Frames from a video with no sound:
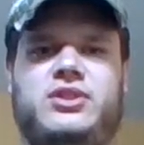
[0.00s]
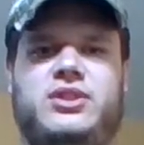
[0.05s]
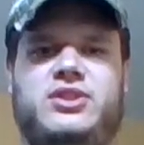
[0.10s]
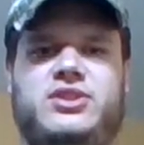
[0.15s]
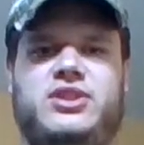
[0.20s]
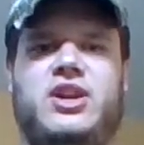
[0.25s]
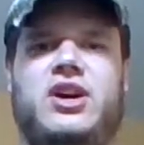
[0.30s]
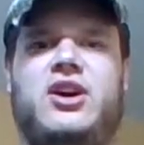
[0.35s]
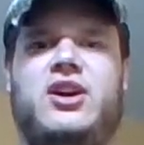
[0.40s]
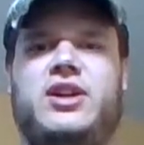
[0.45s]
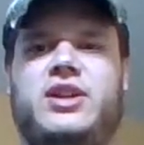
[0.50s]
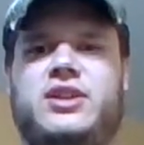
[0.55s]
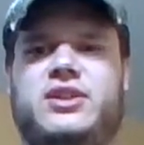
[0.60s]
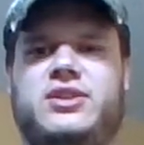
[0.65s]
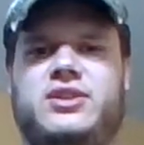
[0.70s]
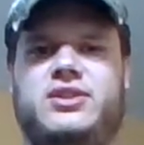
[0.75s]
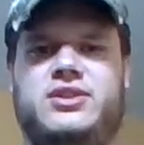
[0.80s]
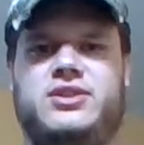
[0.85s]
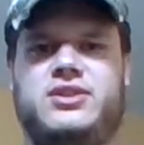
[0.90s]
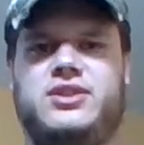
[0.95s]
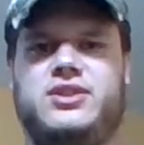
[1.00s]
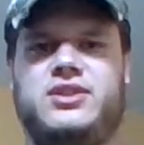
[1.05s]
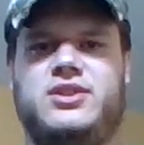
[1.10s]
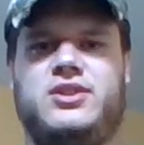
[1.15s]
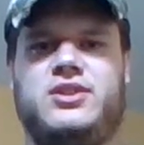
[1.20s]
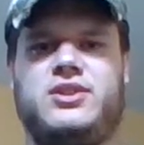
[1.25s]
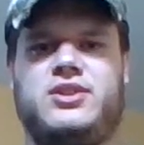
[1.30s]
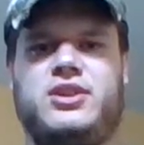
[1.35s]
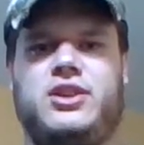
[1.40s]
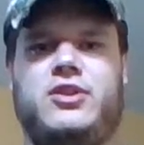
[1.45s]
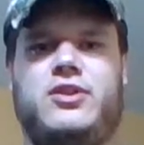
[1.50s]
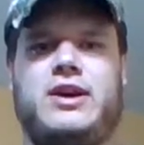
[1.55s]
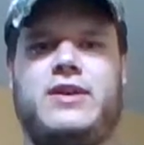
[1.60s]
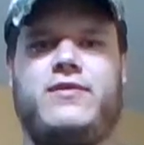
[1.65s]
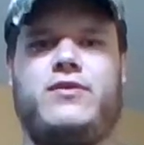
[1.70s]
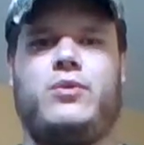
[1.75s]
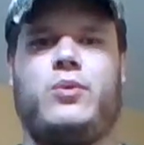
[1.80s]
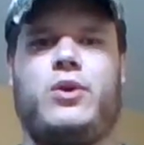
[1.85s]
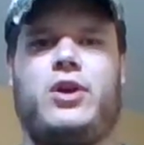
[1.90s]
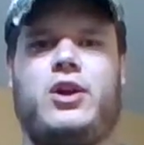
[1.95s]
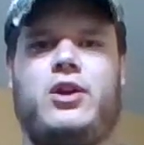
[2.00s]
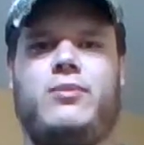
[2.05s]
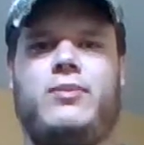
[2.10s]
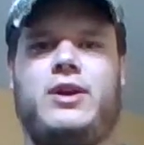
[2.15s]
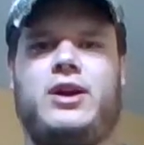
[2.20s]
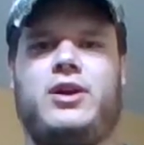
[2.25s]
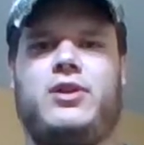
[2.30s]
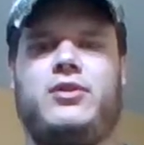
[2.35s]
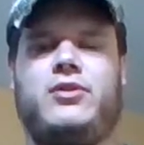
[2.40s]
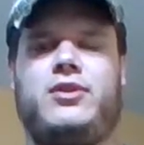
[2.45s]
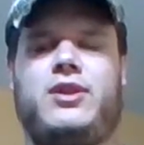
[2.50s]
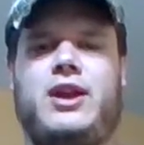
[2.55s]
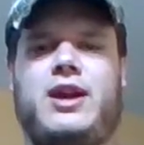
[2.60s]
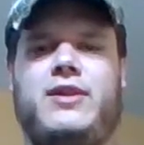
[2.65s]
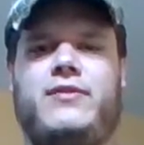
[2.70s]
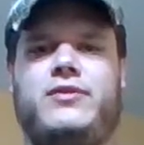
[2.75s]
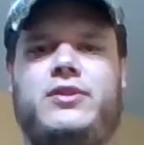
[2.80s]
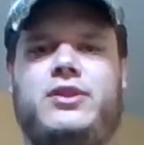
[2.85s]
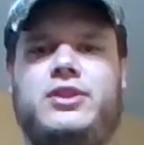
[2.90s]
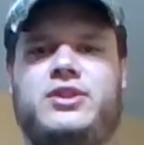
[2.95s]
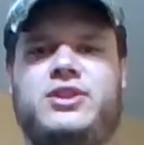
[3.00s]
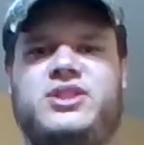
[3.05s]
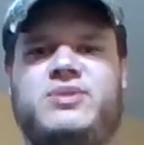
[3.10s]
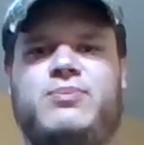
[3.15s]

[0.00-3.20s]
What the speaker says: gone. You don't have to worry about having to